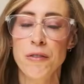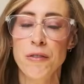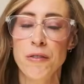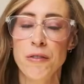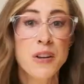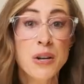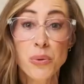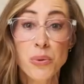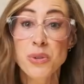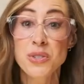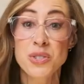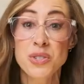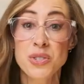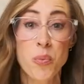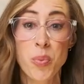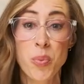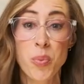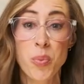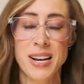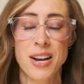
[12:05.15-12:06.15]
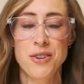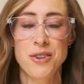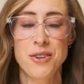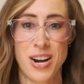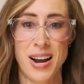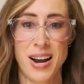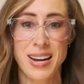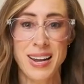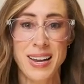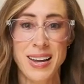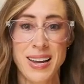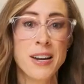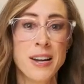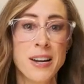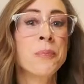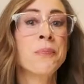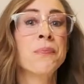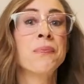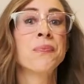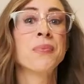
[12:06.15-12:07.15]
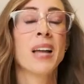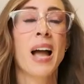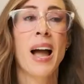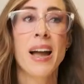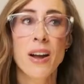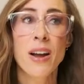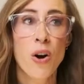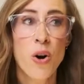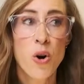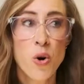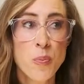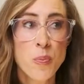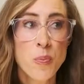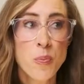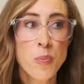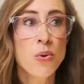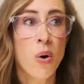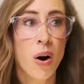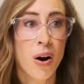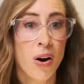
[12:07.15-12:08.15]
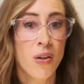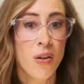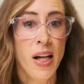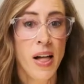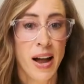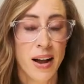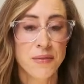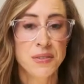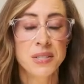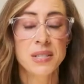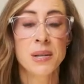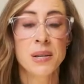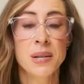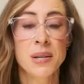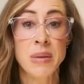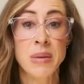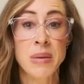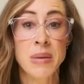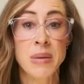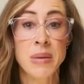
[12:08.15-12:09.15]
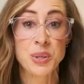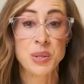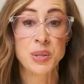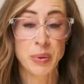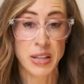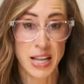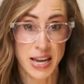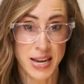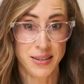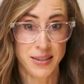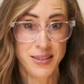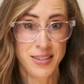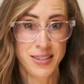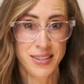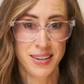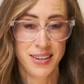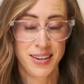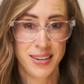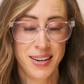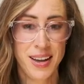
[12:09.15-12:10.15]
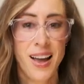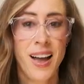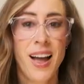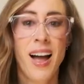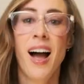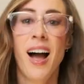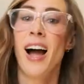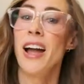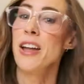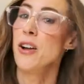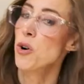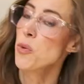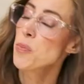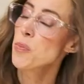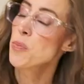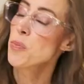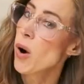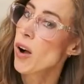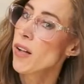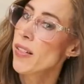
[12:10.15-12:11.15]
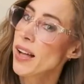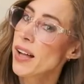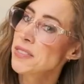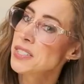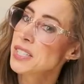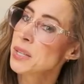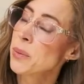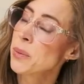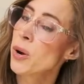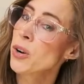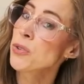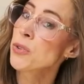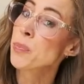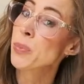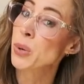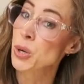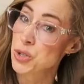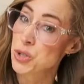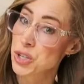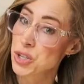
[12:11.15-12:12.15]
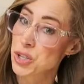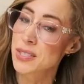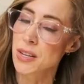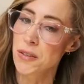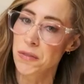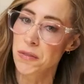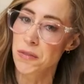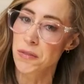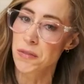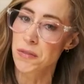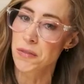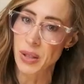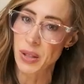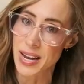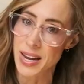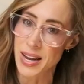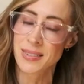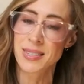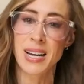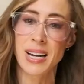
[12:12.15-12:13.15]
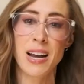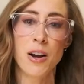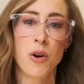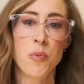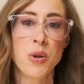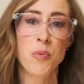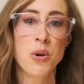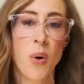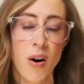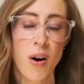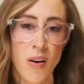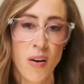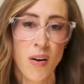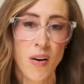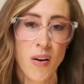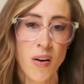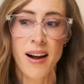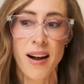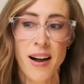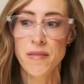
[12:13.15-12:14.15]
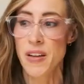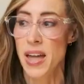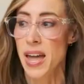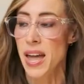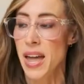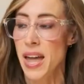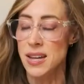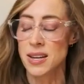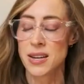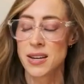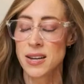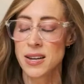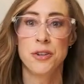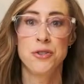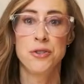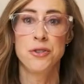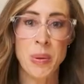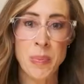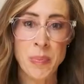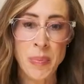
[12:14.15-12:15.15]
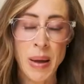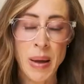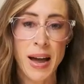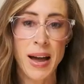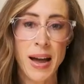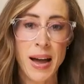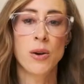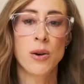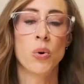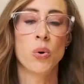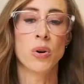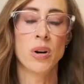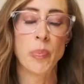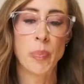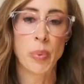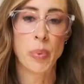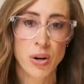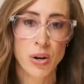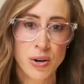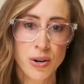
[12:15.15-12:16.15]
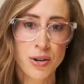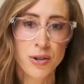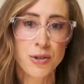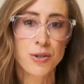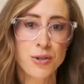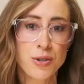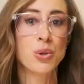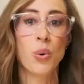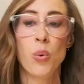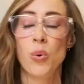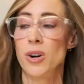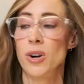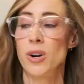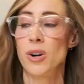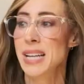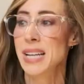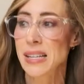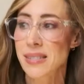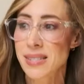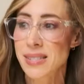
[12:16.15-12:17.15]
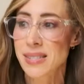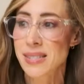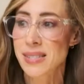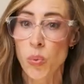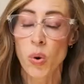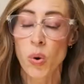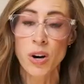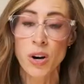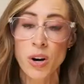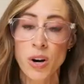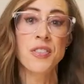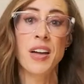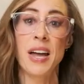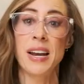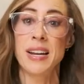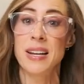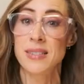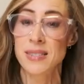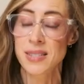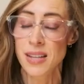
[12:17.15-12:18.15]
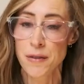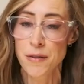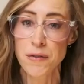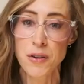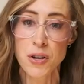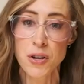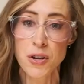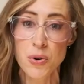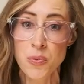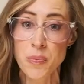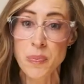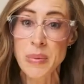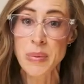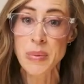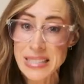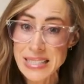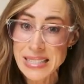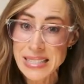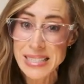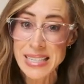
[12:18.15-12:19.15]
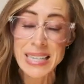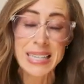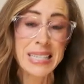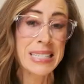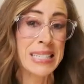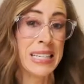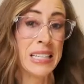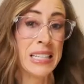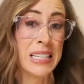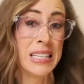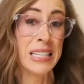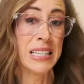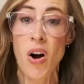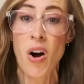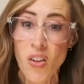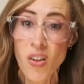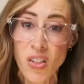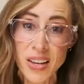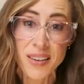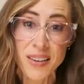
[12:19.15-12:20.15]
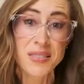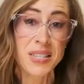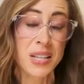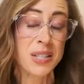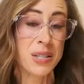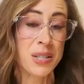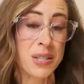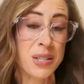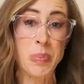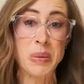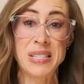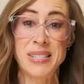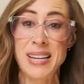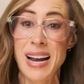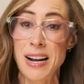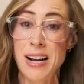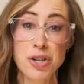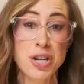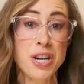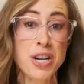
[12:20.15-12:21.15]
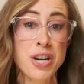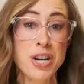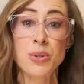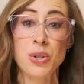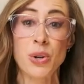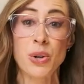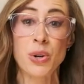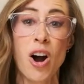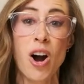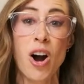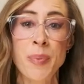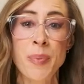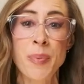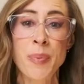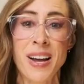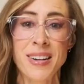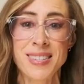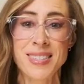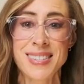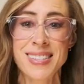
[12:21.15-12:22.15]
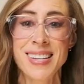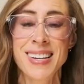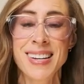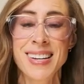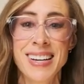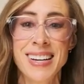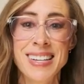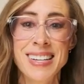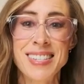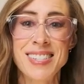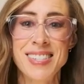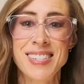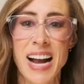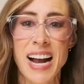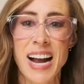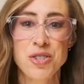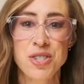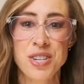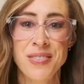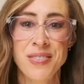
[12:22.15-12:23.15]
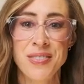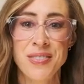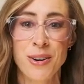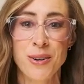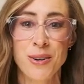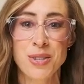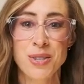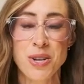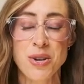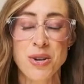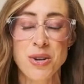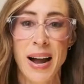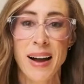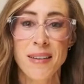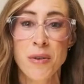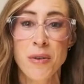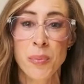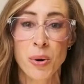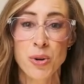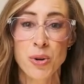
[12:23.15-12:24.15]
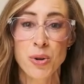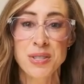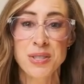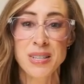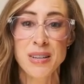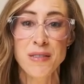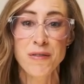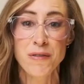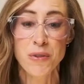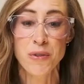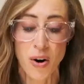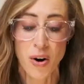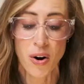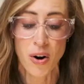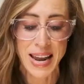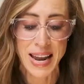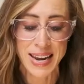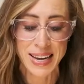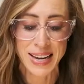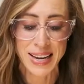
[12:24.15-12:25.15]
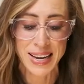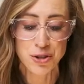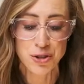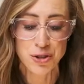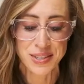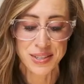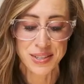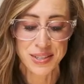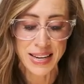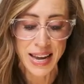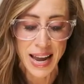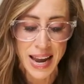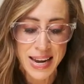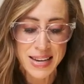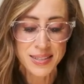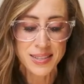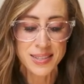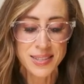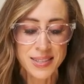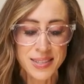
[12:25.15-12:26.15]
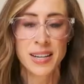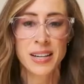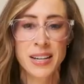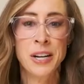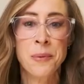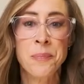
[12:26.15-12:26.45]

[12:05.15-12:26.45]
It feels so bright and shiny. I hope you all have some meals planned. I hope you all have some emergency food planned. I hope you all have a gym bag or a purse or a desk at work that has a few meat sticks and some olives and some pistachios or karma nuts stashed in there so you have emergency food on hand just in case.